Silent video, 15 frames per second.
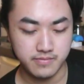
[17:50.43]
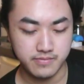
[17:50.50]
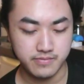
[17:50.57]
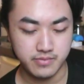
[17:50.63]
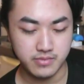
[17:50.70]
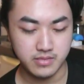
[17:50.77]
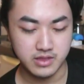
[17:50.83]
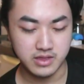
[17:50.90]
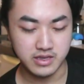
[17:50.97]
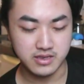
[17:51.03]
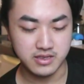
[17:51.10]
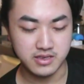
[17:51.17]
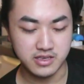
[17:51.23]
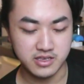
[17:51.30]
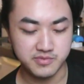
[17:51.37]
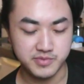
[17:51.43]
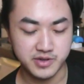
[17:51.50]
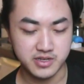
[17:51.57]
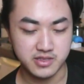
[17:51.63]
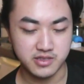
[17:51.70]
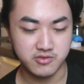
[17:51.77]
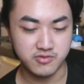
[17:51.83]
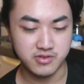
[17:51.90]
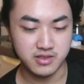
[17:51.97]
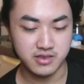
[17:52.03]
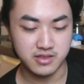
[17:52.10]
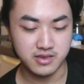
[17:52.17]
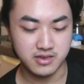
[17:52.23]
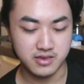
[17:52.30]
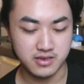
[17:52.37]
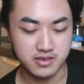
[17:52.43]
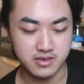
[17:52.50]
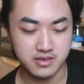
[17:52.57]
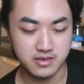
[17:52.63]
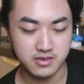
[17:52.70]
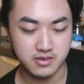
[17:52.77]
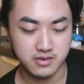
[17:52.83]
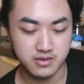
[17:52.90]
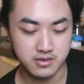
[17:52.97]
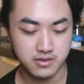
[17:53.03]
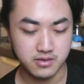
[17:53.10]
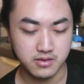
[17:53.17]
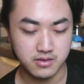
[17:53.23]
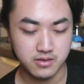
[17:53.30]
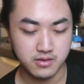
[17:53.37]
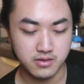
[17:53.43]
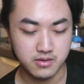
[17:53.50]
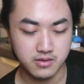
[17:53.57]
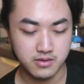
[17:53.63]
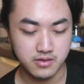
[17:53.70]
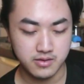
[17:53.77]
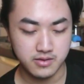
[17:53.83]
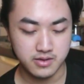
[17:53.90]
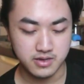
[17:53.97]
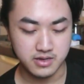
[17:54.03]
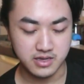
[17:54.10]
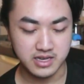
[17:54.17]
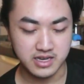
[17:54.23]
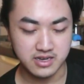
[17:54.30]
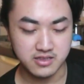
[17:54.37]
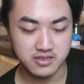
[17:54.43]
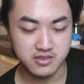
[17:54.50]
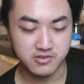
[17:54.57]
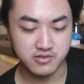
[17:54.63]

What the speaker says: Like, the E-Spirit's really nice. The cannon's really